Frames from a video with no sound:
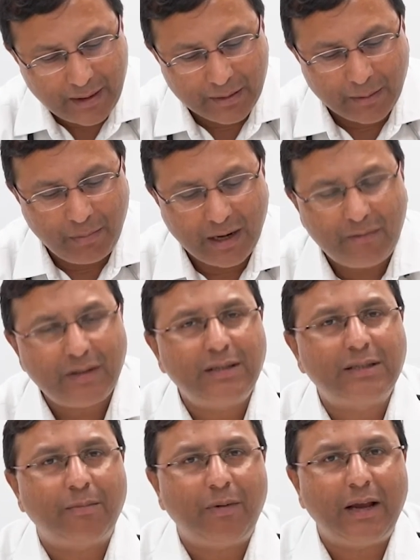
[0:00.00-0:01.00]
The blood
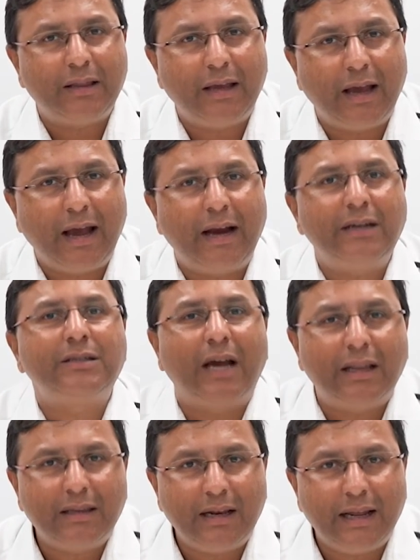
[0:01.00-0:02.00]
vessels supplying the hands
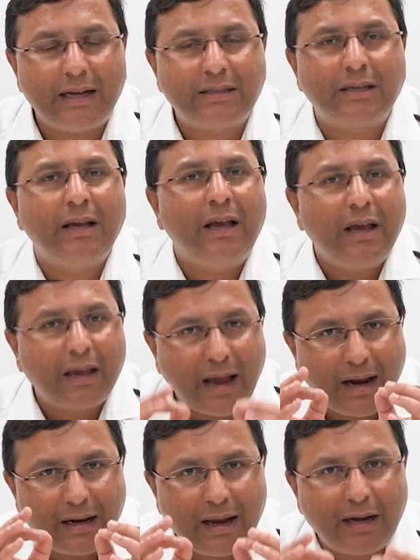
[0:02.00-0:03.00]
and the legs
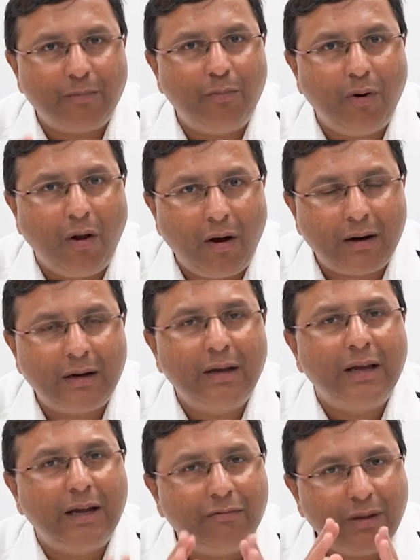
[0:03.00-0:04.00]
can get blocked
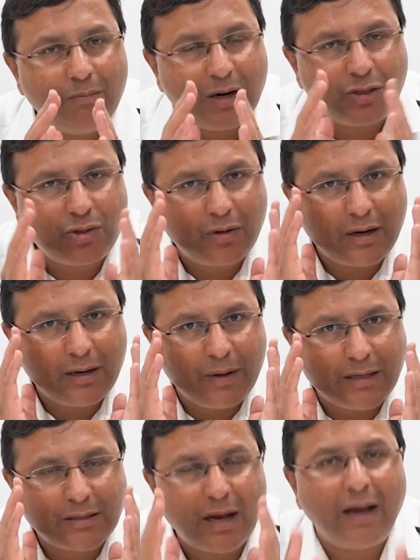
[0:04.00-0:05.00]
if the blood sugar
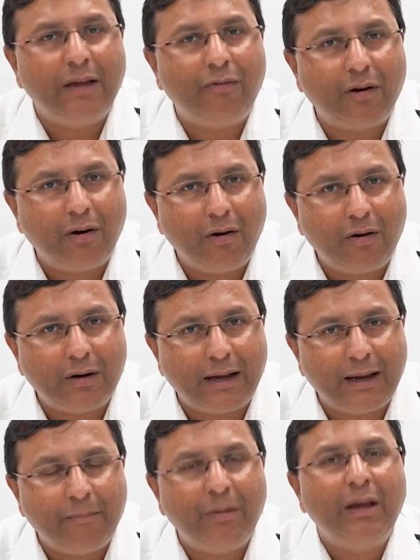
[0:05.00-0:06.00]
remains high for a long
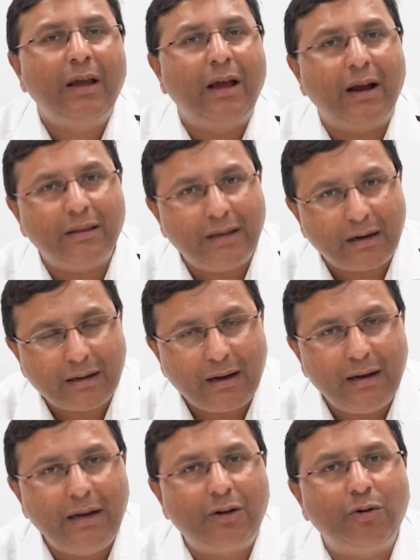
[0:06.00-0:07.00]
time, and that
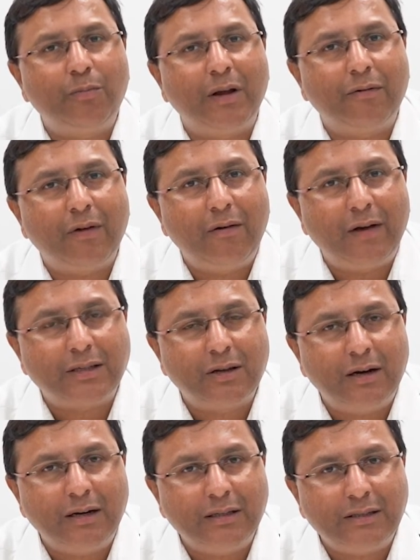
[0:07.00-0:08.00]
can lead to peripheral
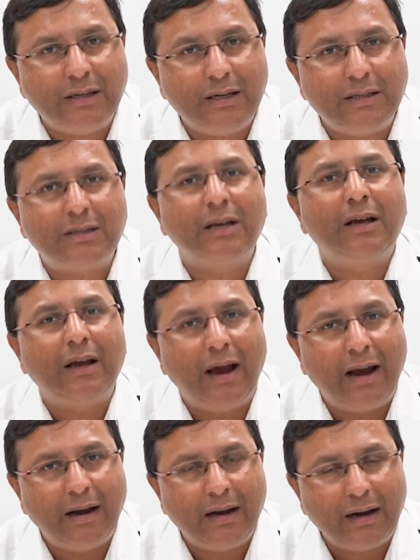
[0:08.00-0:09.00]
vascular disease,
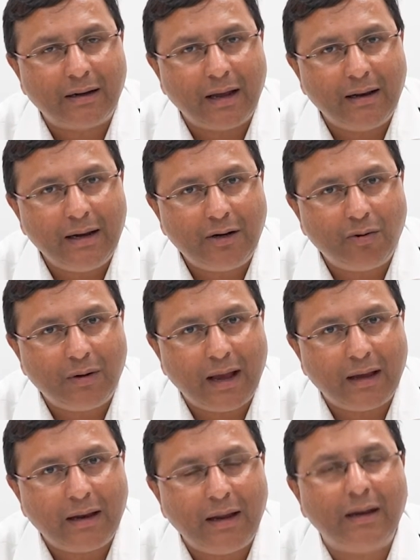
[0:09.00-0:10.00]
and it can lead to
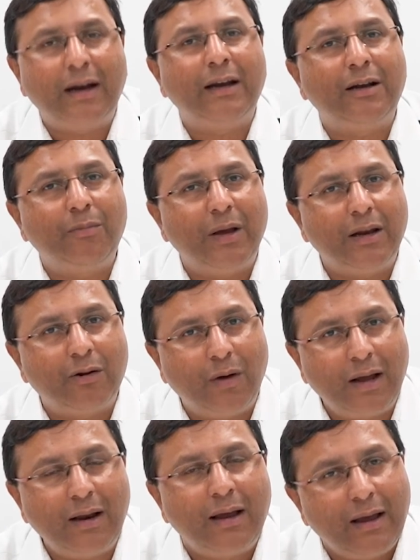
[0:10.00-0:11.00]
gangrene, and it may
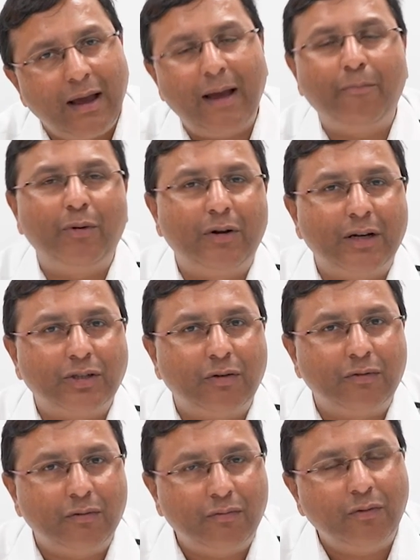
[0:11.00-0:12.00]
require amputation
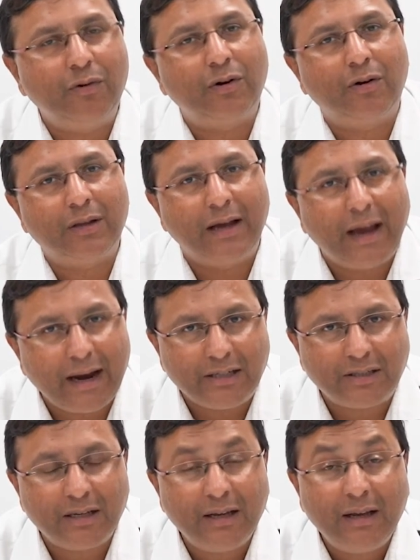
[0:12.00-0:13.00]
of the foot or the
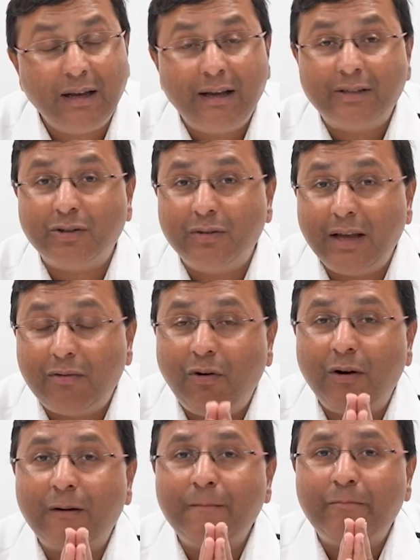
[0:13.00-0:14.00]
hands. So
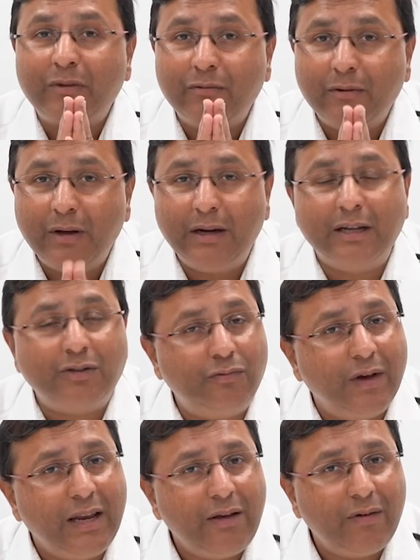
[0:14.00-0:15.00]
therefore, it is
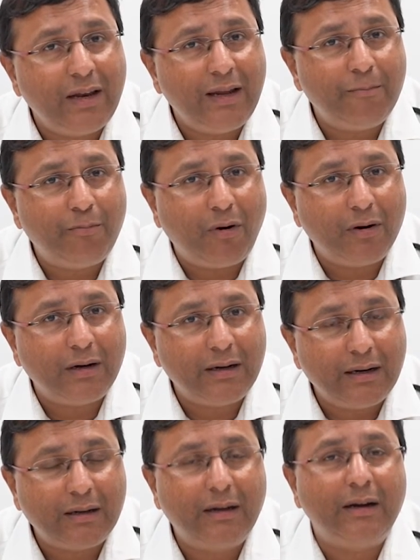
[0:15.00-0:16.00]
very, very
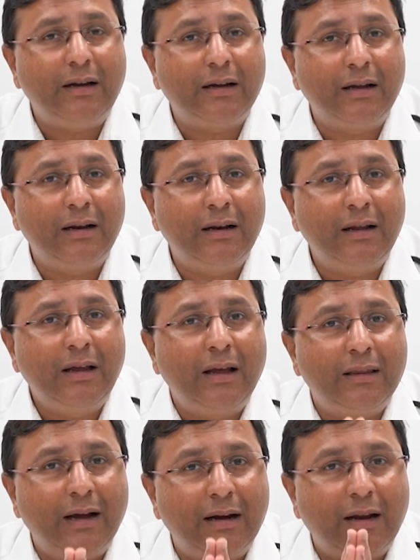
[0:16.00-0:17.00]
important and critical
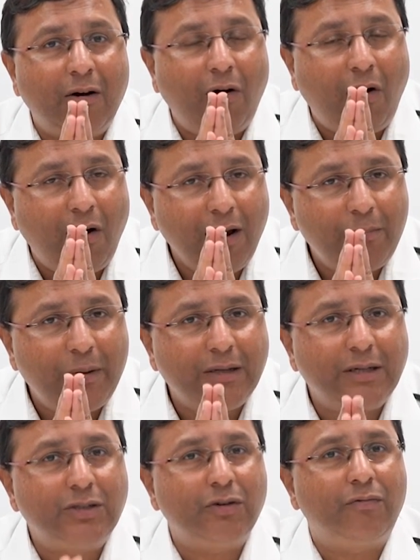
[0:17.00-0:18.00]
that all
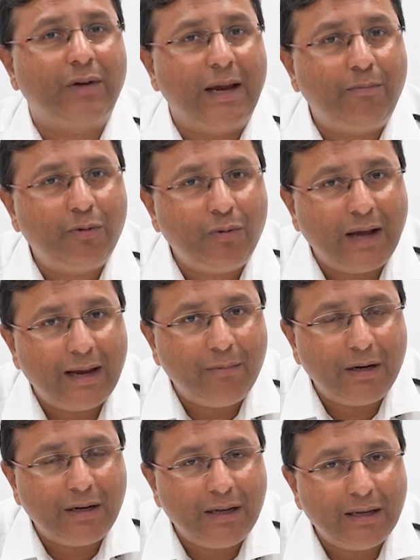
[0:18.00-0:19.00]
patients of type 2
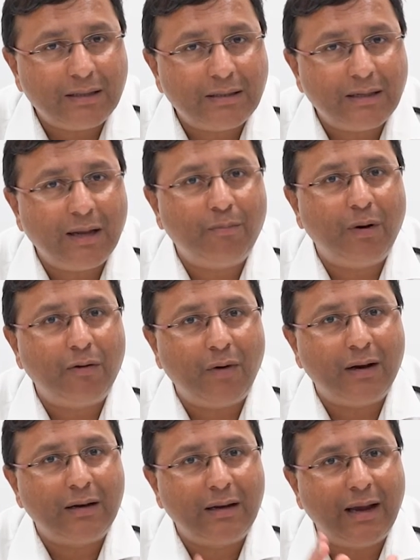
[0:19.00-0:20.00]
diabetes, number
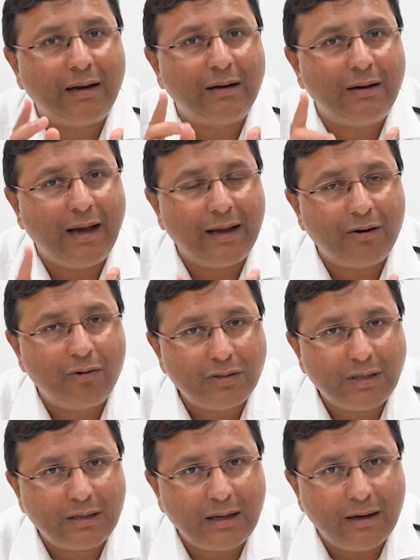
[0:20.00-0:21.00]
one, get
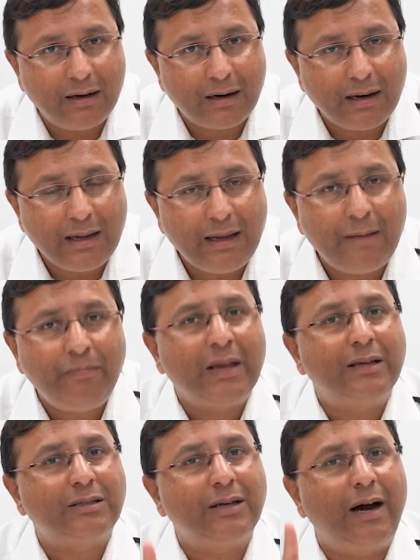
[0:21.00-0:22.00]
diagnosed early,
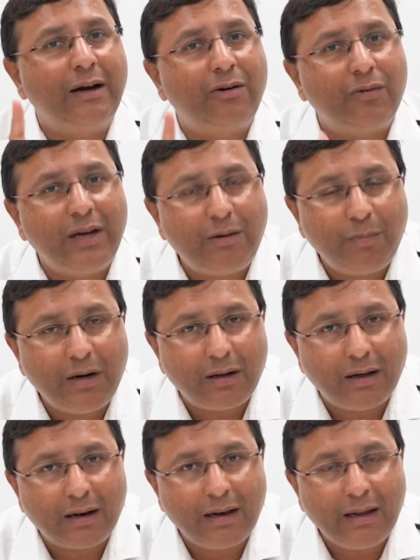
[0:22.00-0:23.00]
start treatment
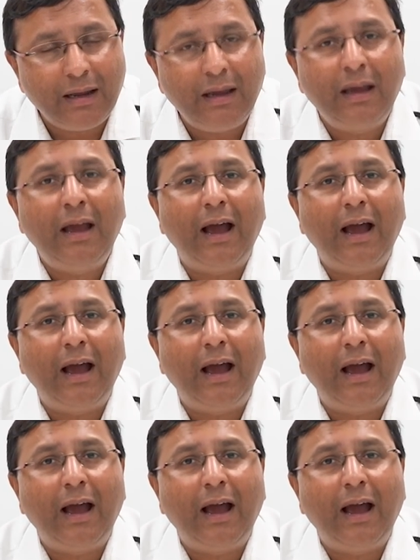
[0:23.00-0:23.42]
early,